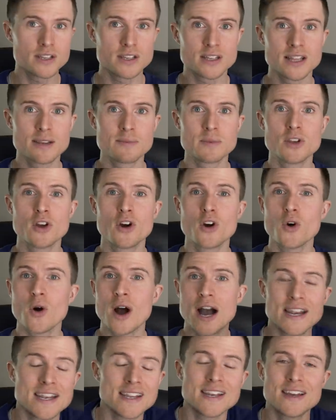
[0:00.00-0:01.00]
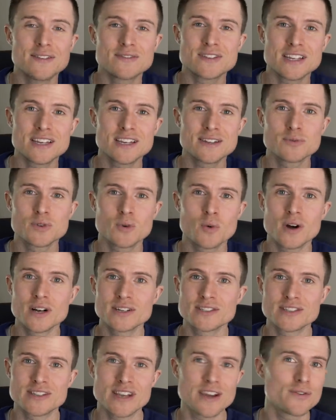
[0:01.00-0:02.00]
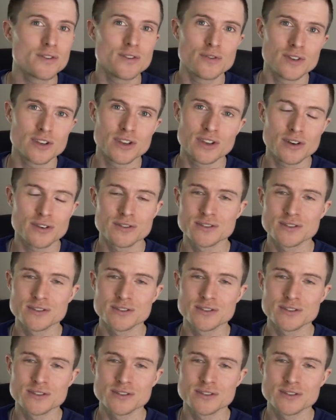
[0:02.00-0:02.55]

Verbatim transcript: you can let me know. I didn't have time to watch every video.